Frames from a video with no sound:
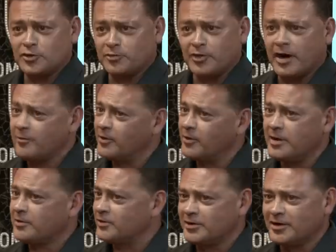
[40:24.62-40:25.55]
prime rib?
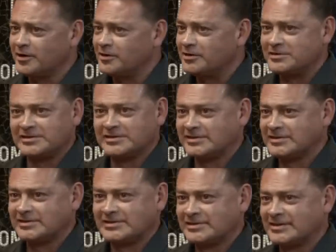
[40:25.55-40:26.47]
Or no,
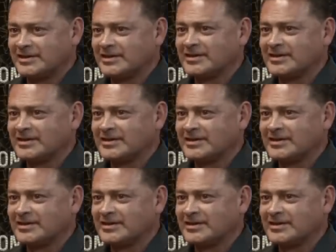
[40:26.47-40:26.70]
no. Just